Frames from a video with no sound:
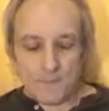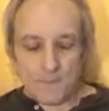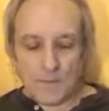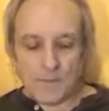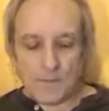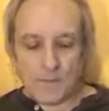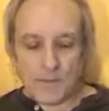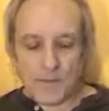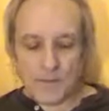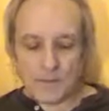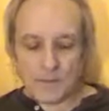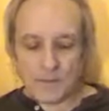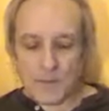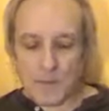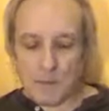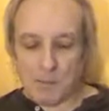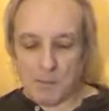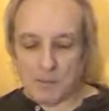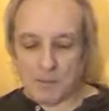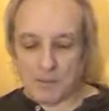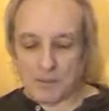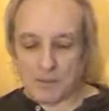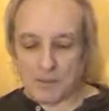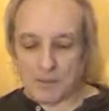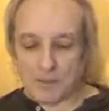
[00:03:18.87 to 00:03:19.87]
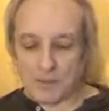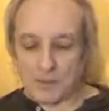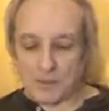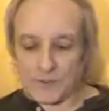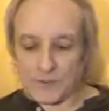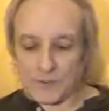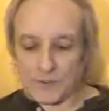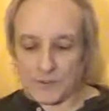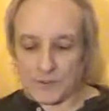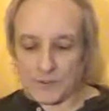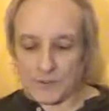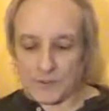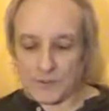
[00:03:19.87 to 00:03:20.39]
And the next couple of
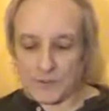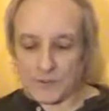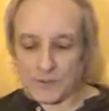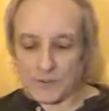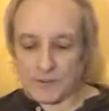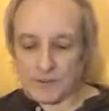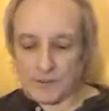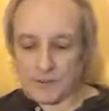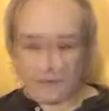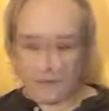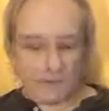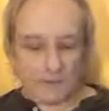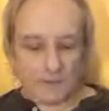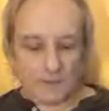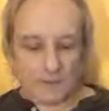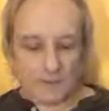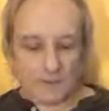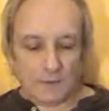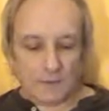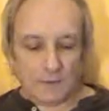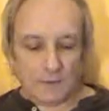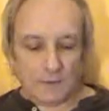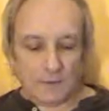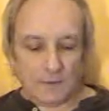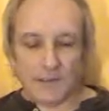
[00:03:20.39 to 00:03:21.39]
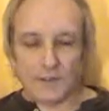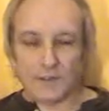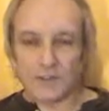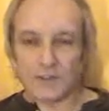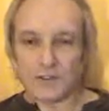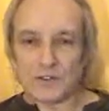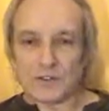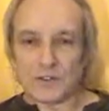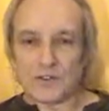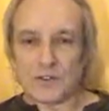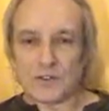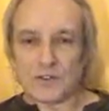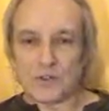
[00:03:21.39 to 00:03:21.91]
verses guide
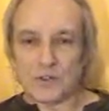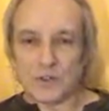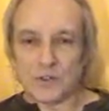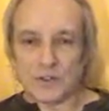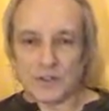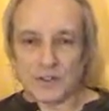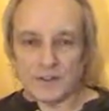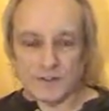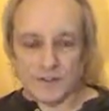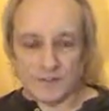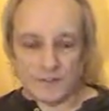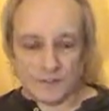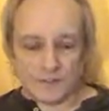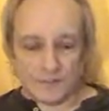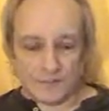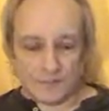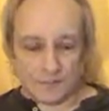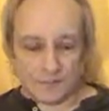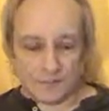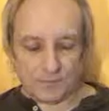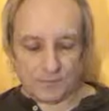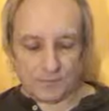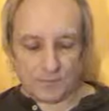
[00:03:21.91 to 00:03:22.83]
us through this